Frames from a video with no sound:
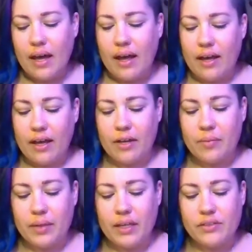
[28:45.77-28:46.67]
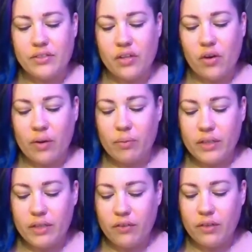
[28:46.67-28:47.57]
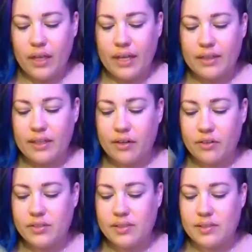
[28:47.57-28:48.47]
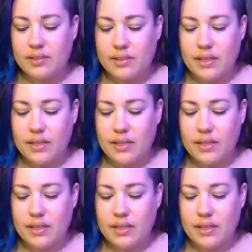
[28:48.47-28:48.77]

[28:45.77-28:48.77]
And so I really feel like there's this